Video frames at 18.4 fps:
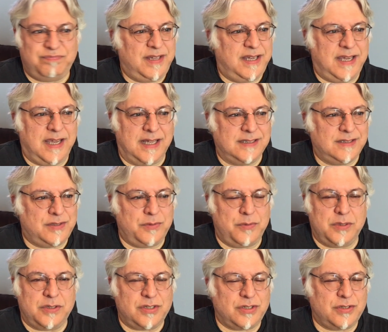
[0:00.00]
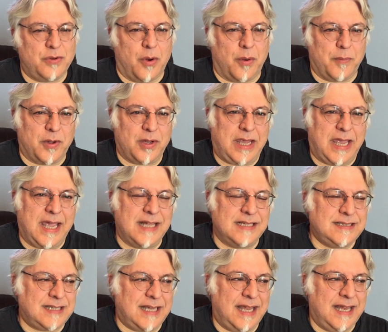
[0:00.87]
kids who were just normal
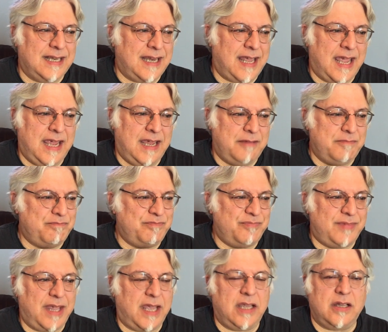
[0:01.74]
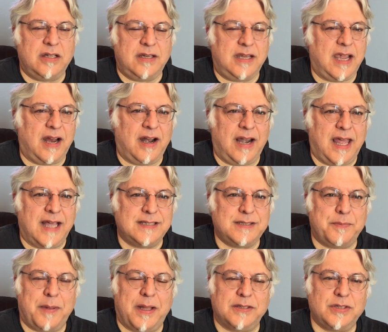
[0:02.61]
kids and they, they could care
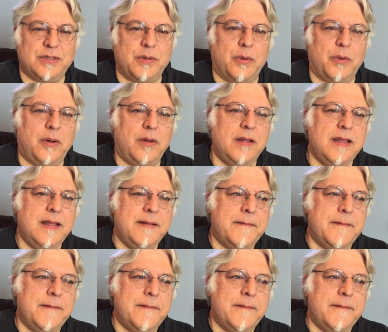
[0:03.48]
less about school.